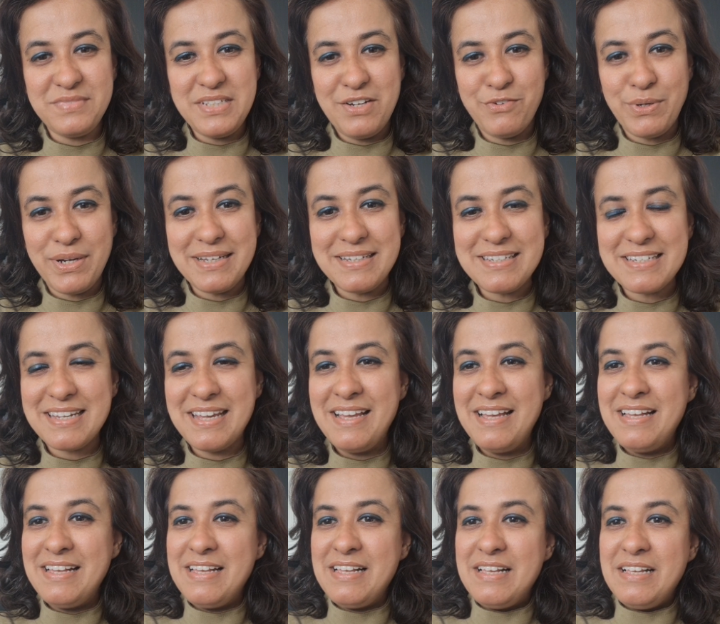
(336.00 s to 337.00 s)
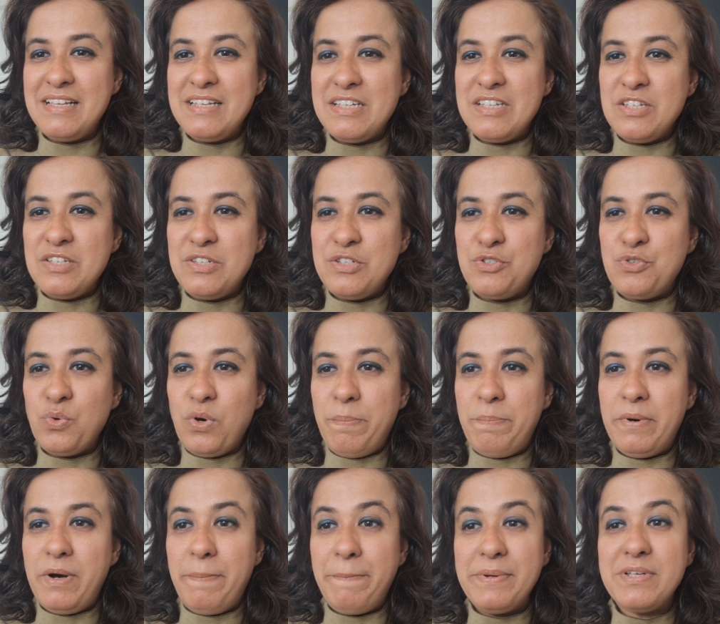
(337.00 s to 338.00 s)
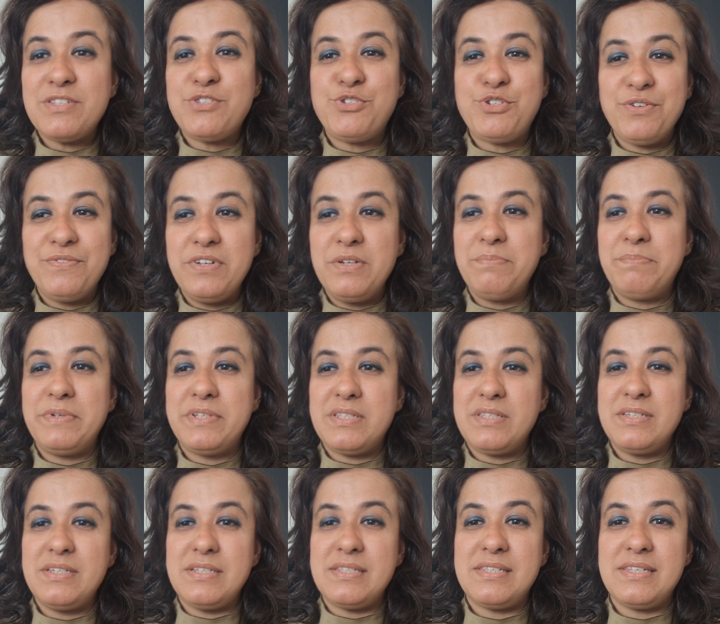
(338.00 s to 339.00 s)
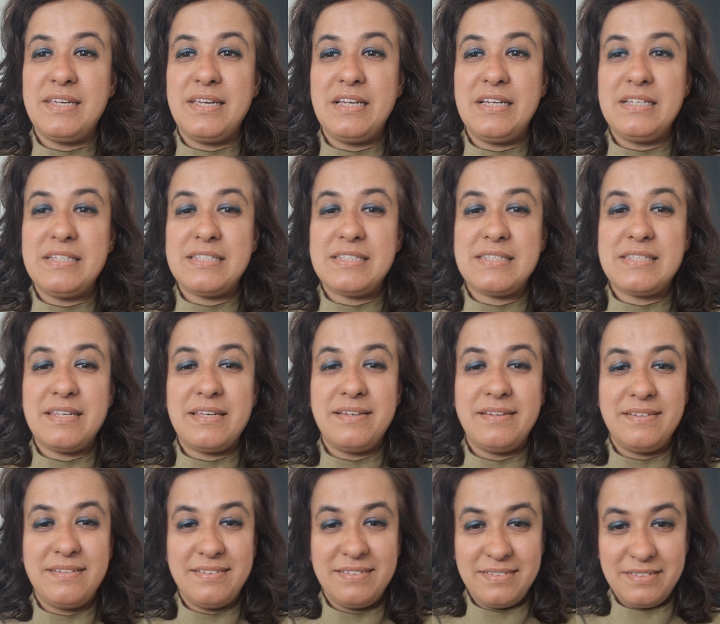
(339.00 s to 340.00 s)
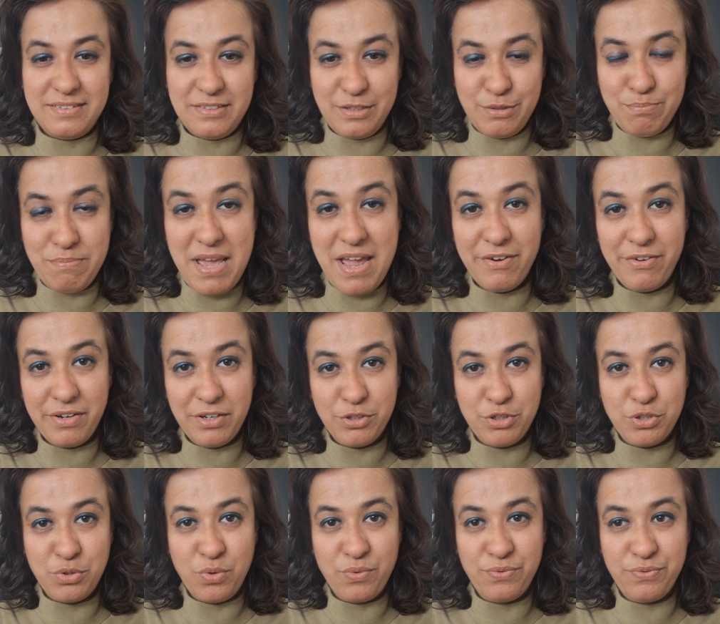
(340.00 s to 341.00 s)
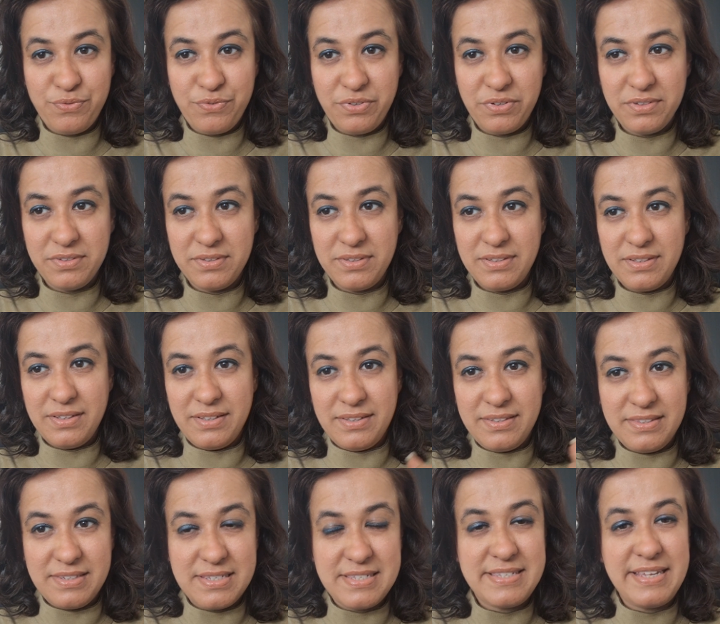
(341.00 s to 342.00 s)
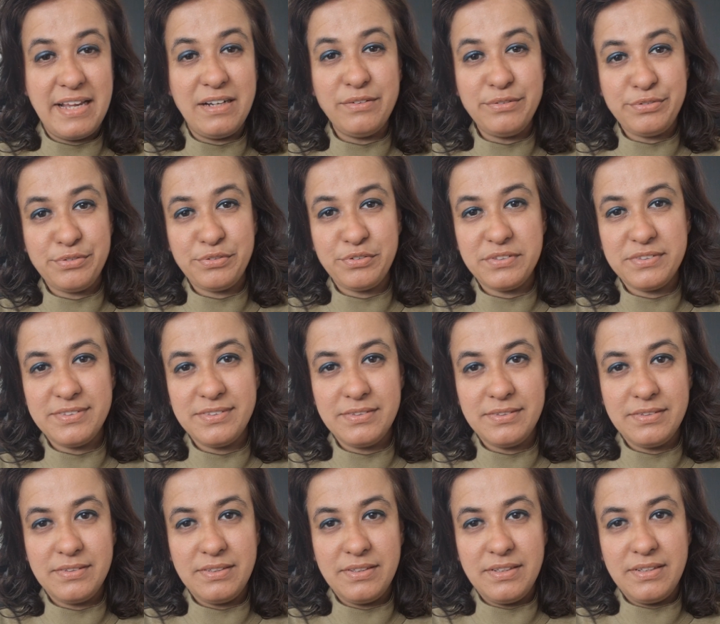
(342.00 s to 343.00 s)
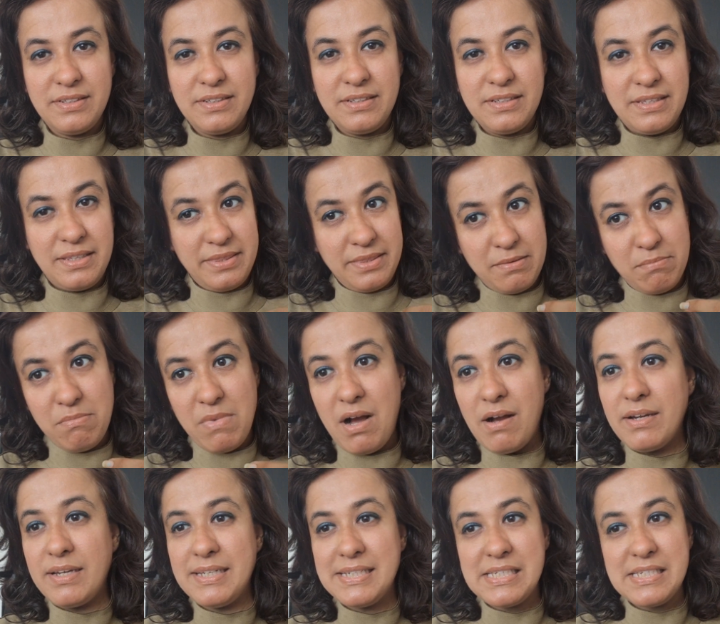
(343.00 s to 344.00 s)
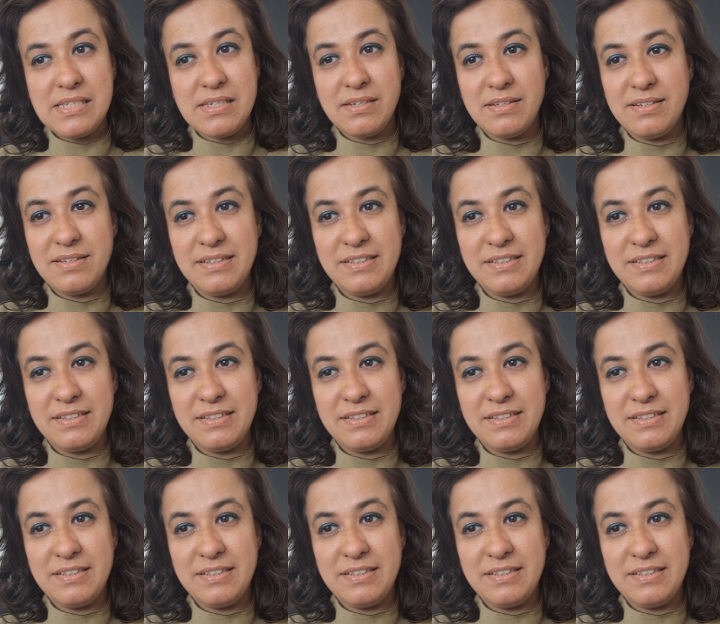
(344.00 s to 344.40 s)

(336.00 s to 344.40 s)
right? So a purpose driven business is a marriage of the self, the market,